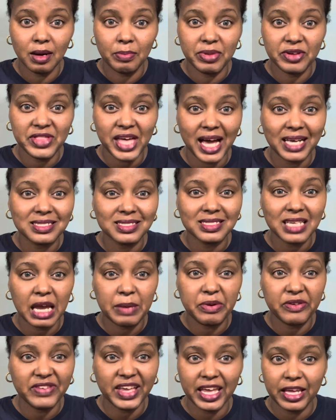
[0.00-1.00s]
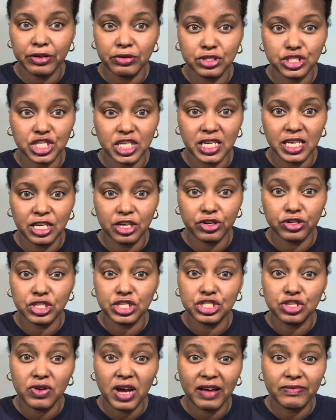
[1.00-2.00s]
But that's the type of energy here. You
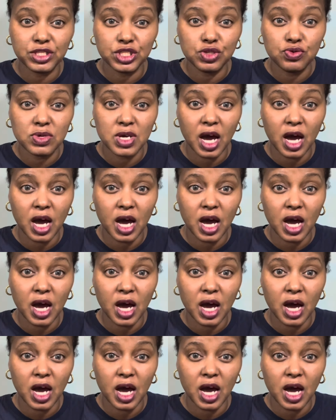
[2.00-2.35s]
still have two